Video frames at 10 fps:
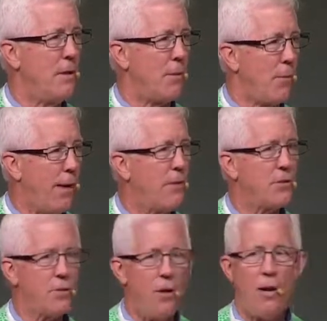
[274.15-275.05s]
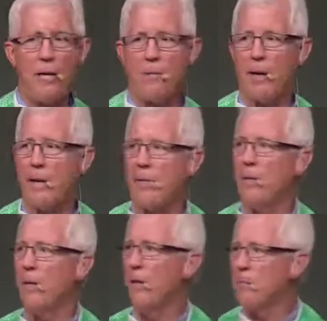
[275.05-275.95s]
the writers talk about
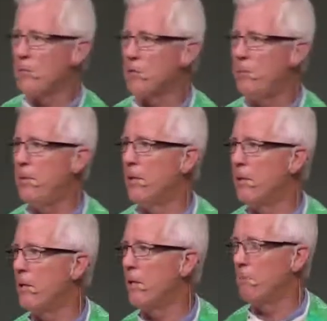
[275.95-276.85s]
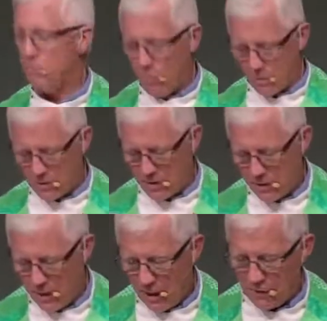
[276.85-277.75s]
having a humble spirit and the importance
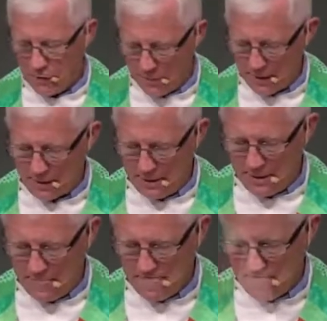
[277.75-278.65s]
of humility.